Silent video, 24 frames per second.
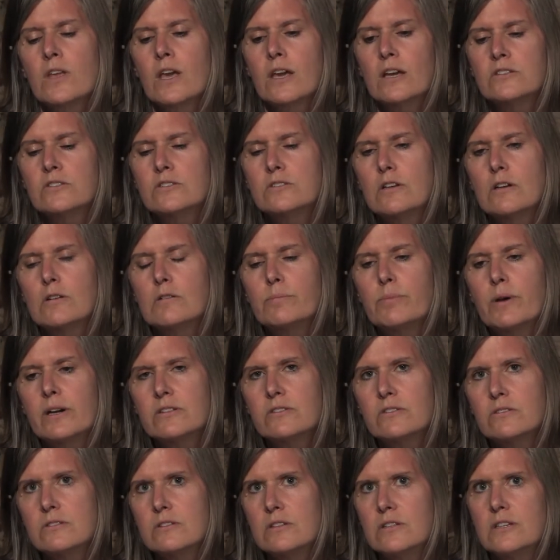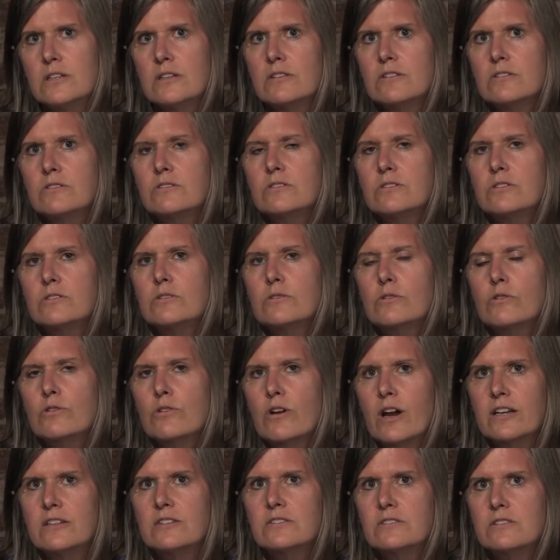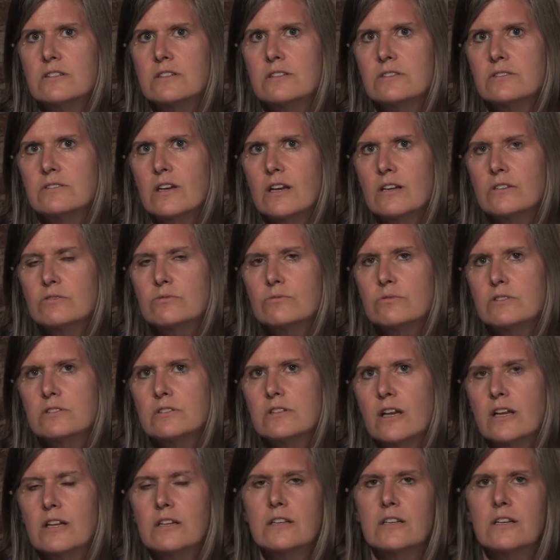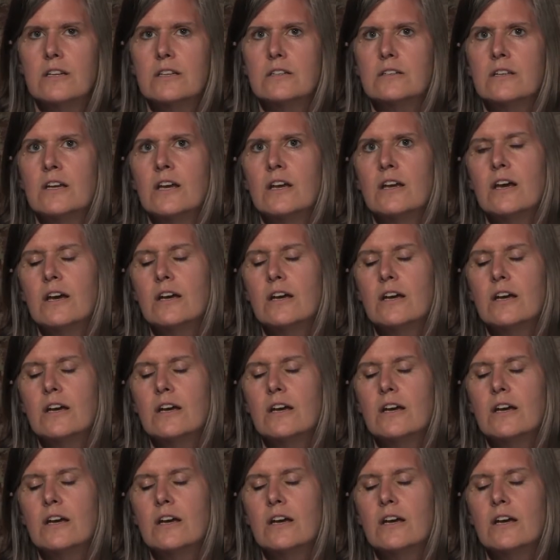And so by seeing these two crises as related,